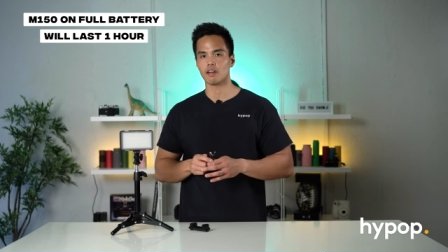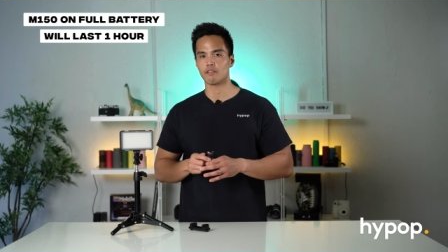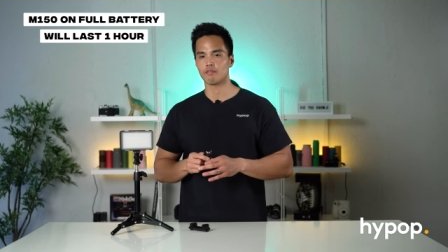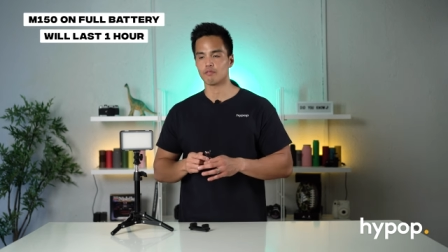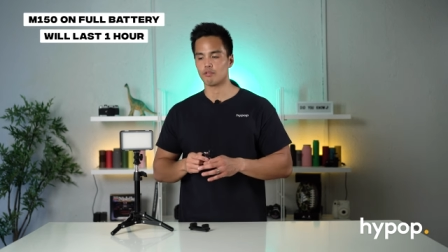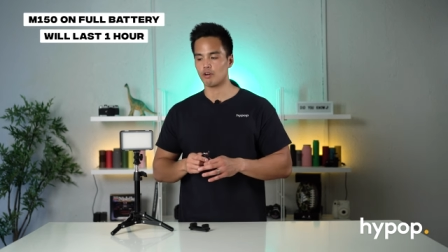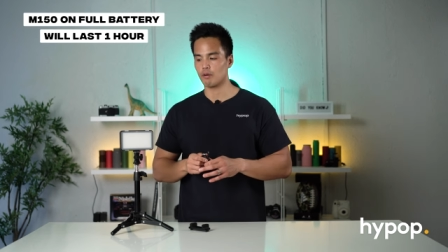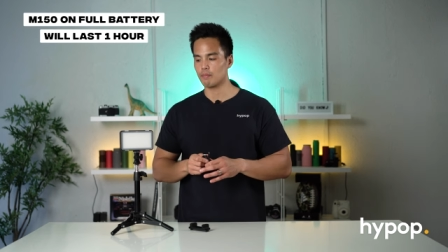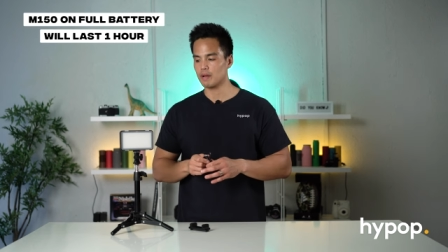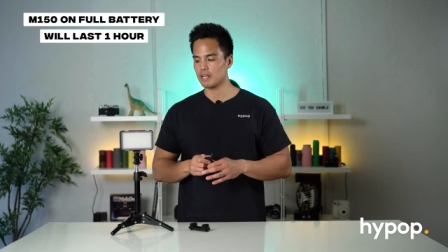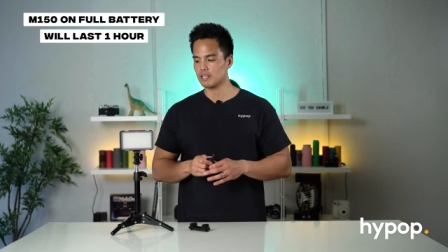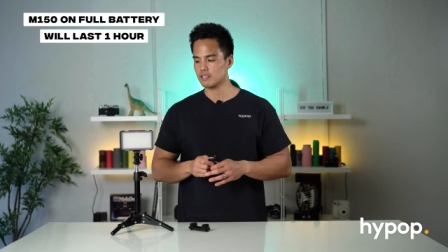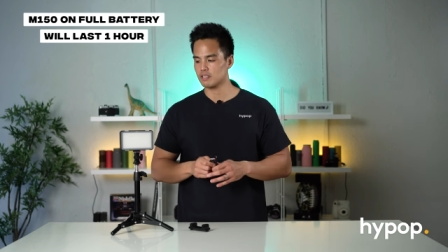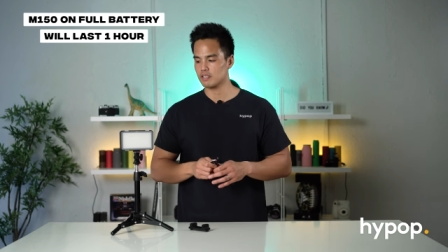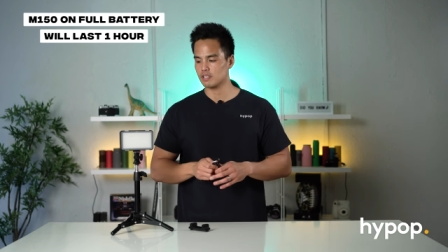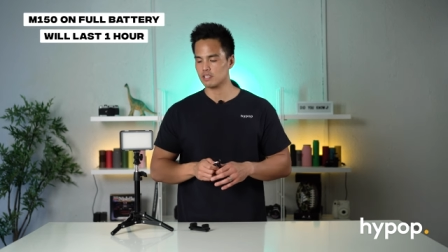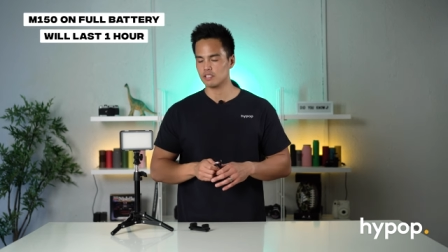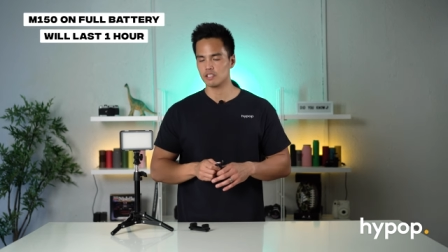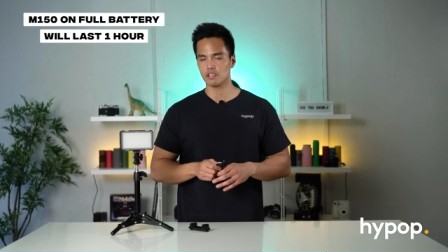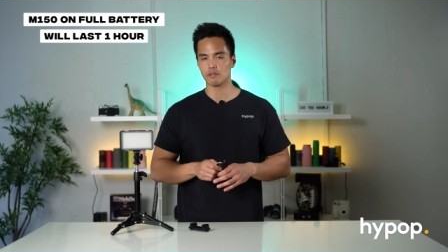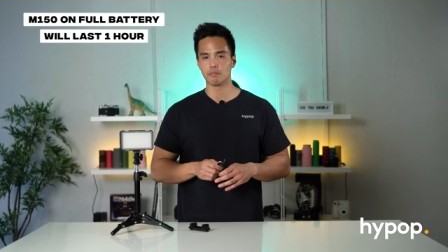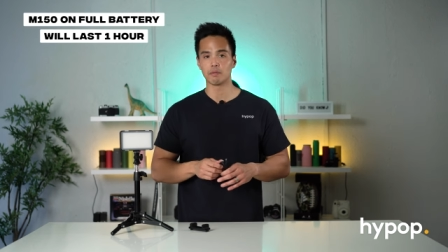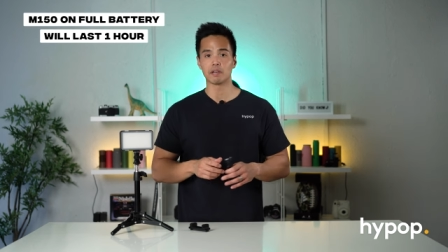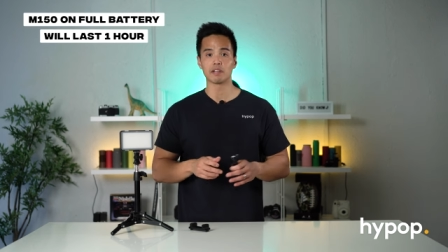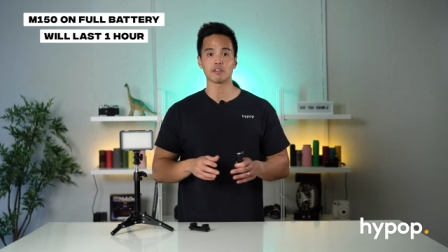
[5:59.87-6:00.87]
for about
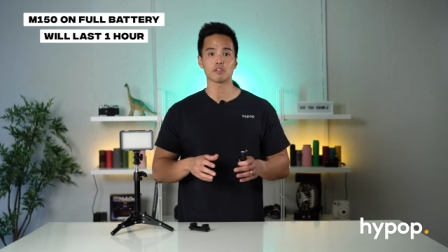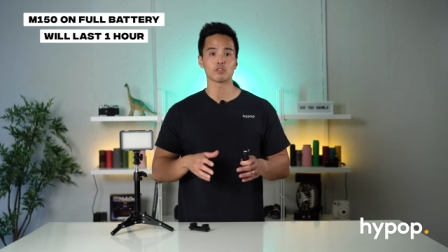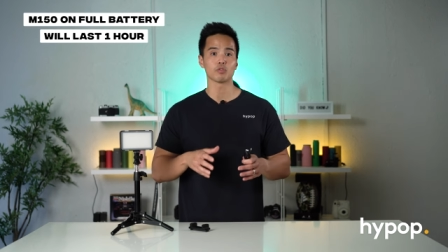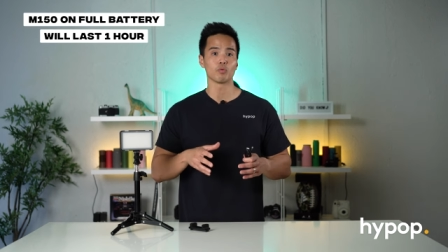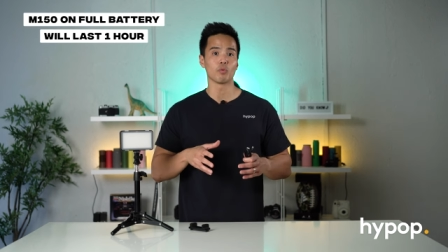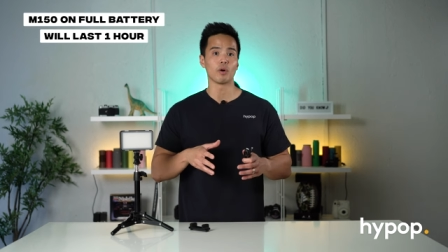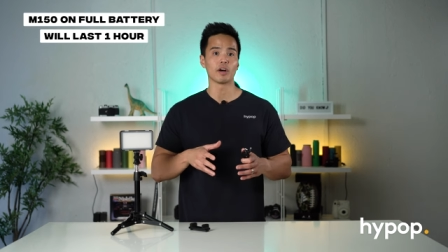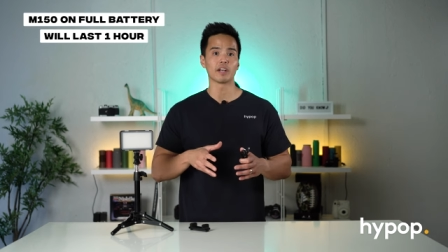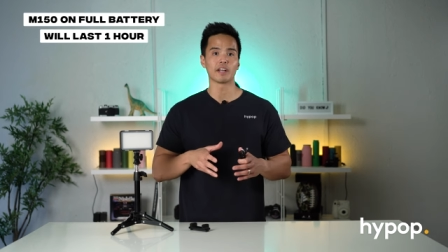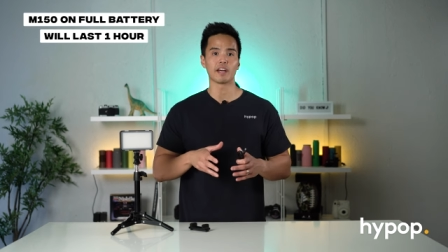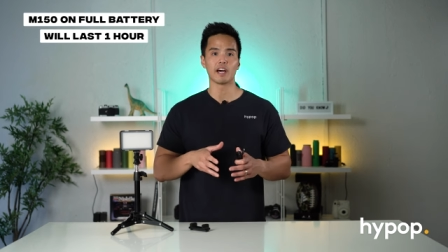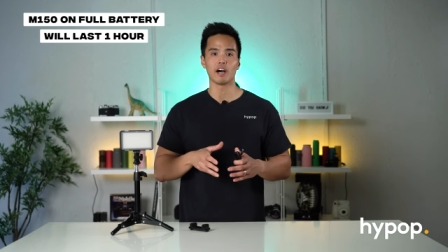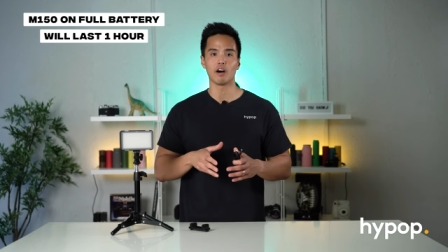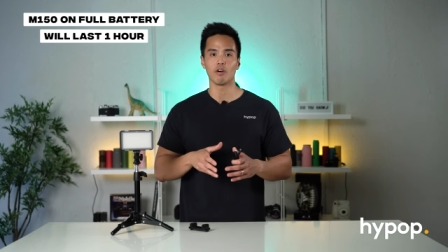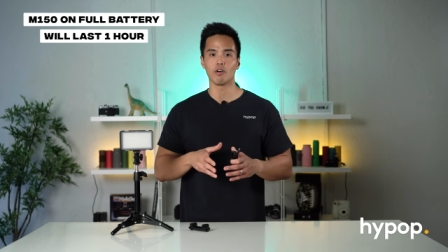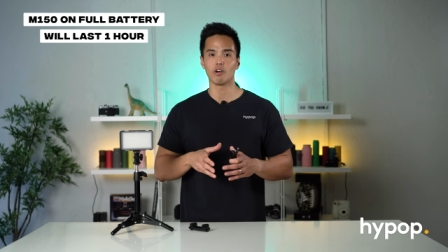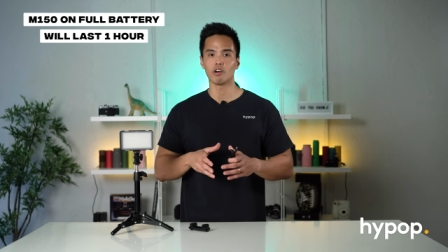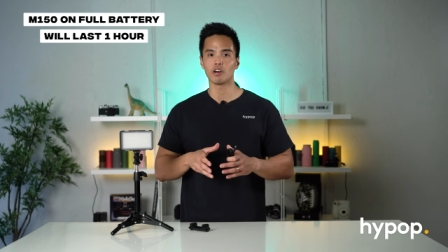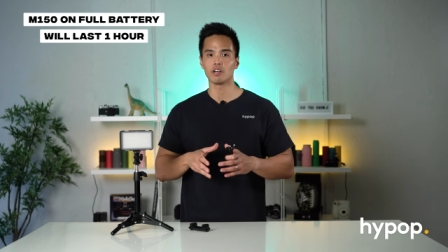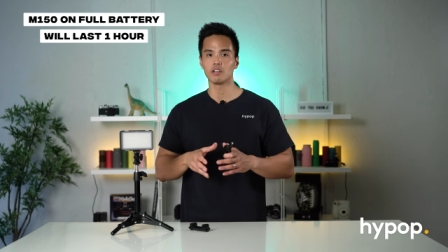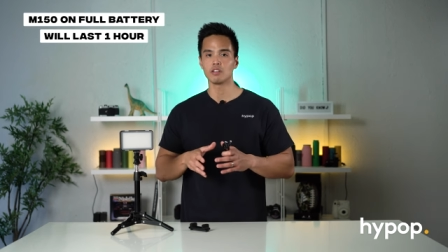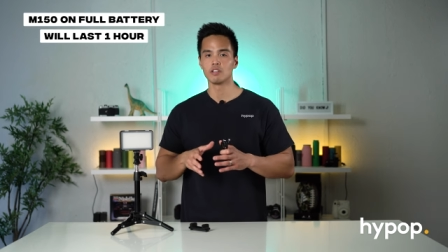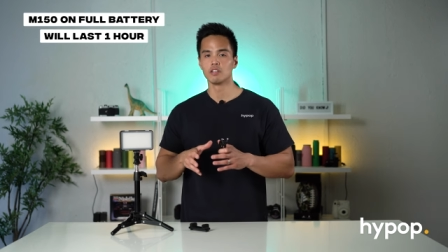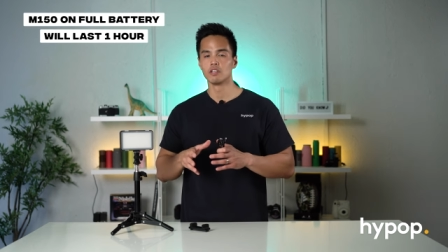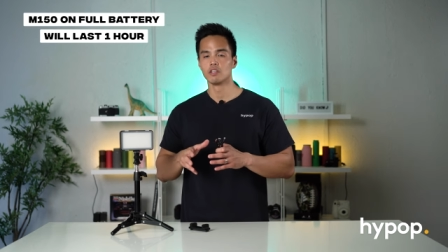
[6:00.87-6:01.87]
60 minutes or 1
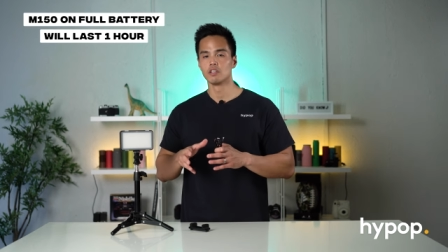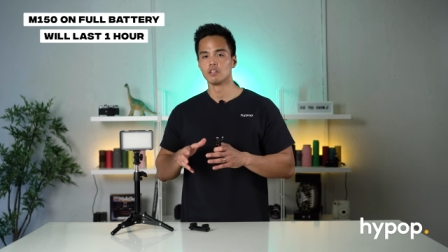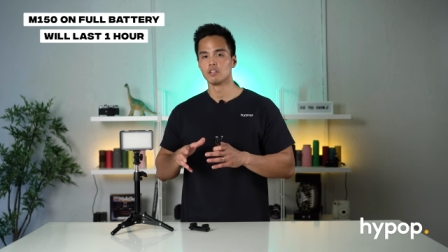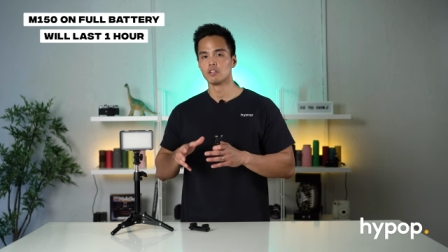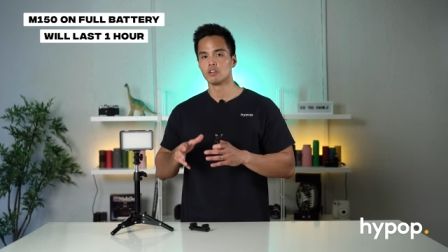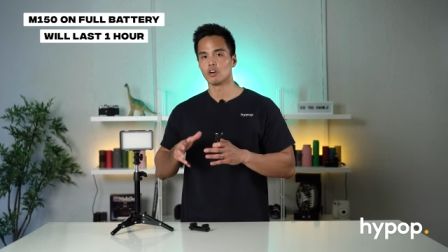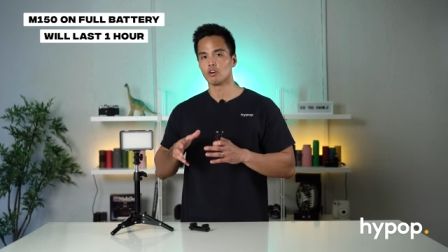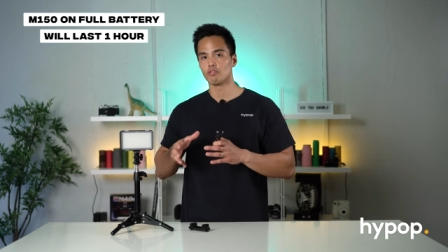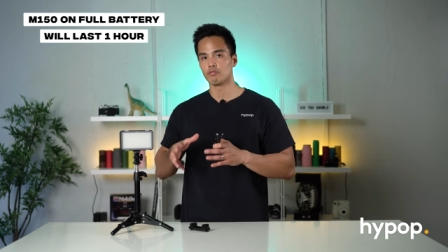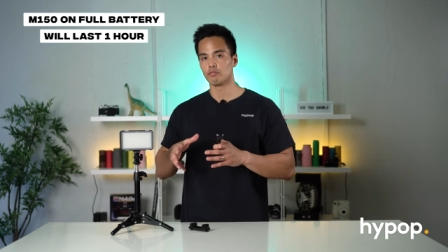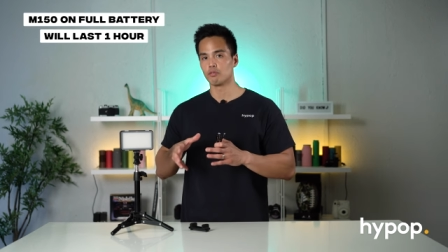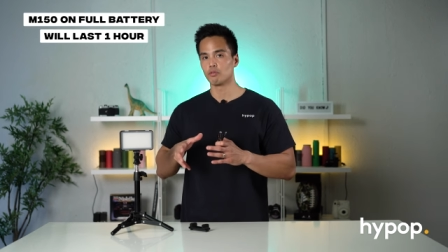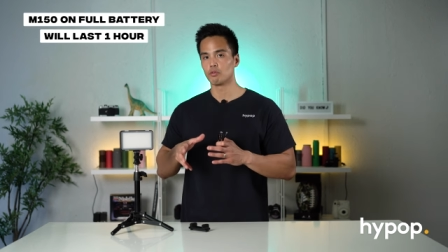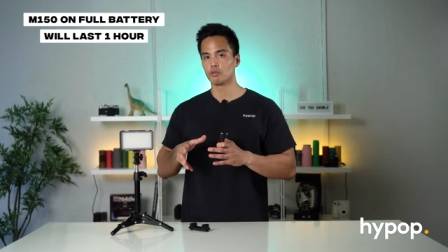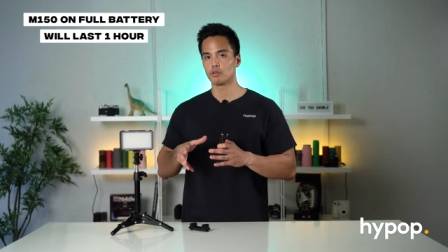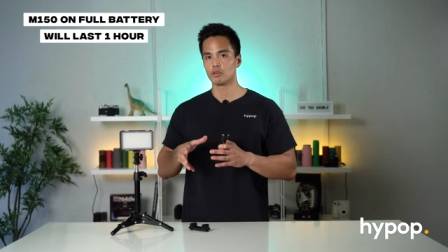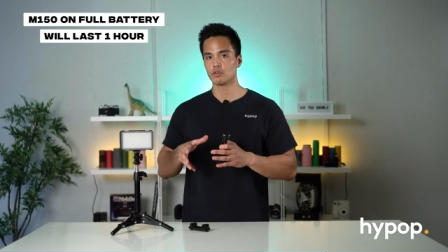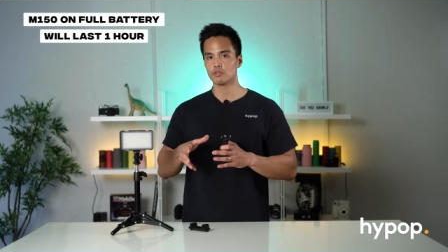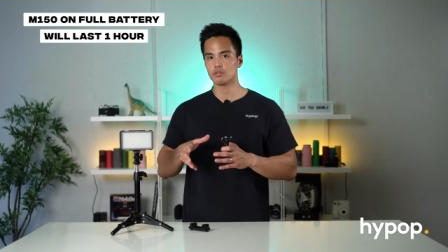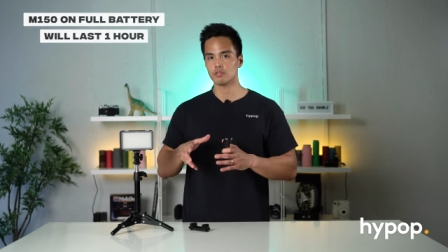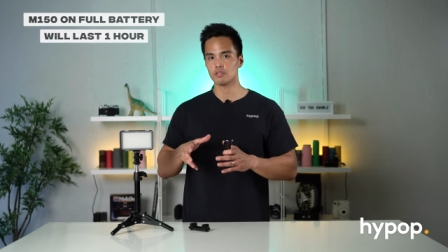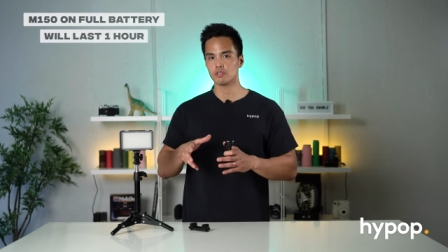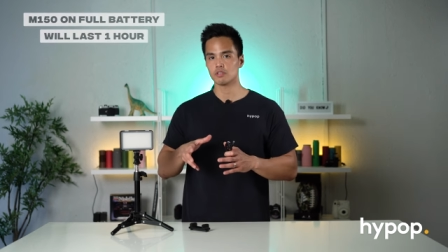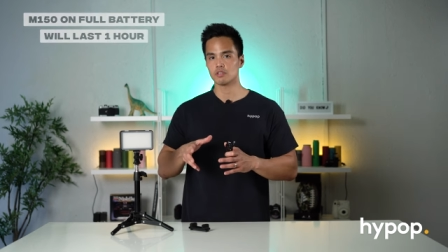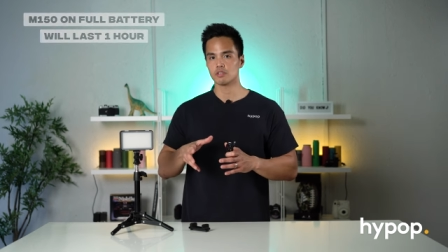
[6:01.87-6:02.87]
hour of full
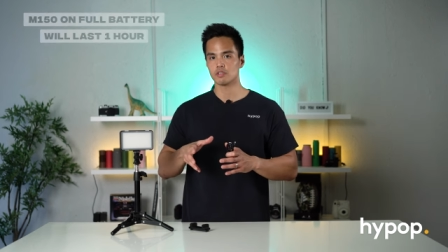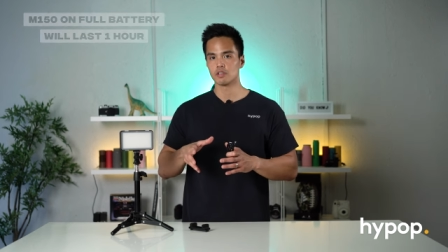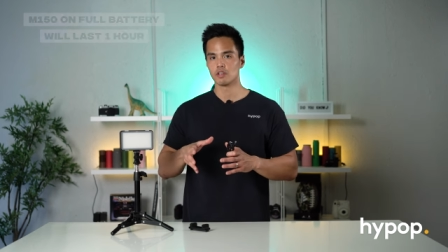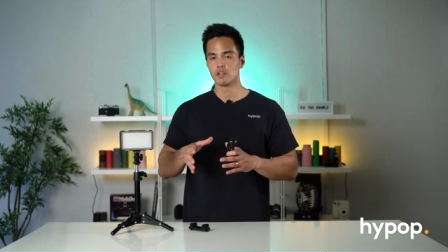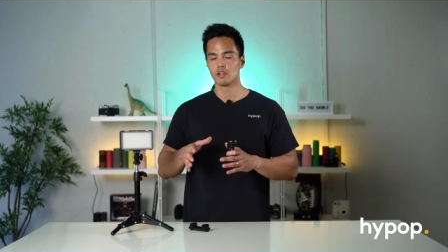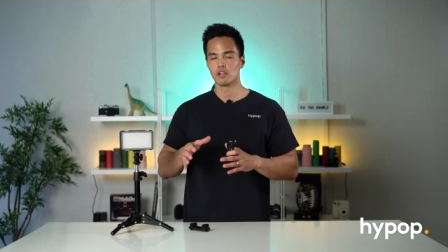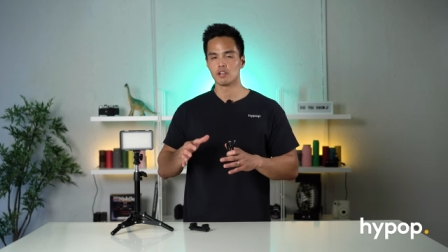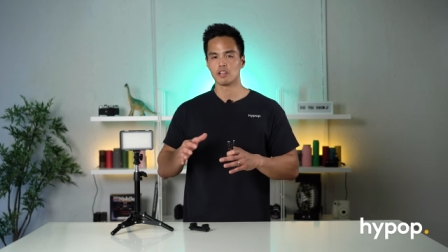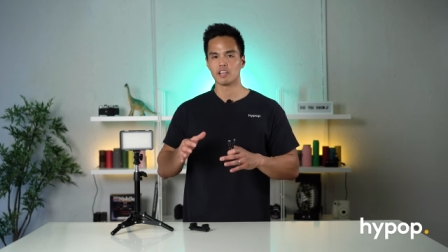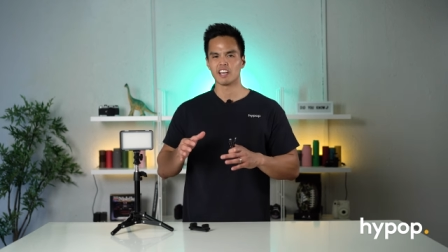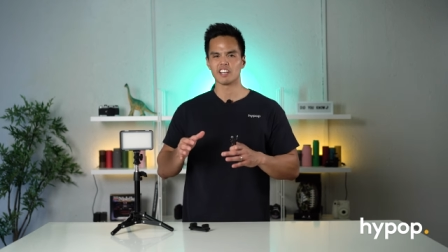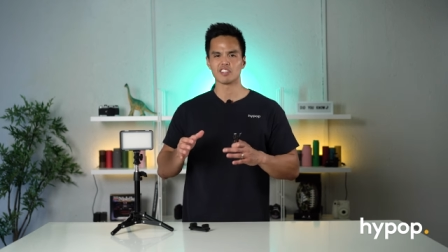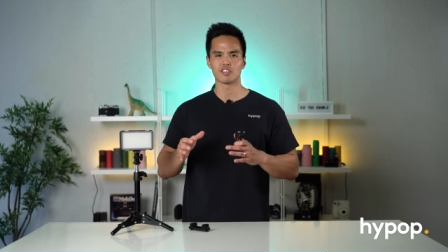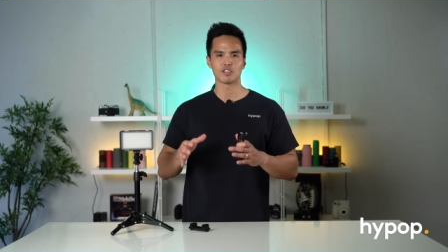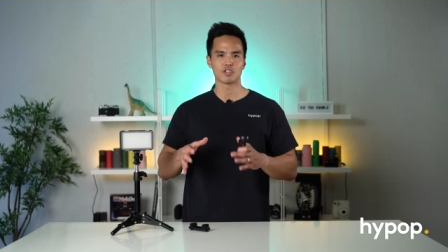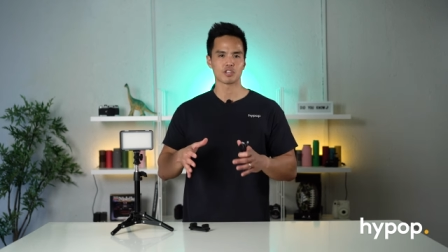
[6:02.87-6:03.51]
use. And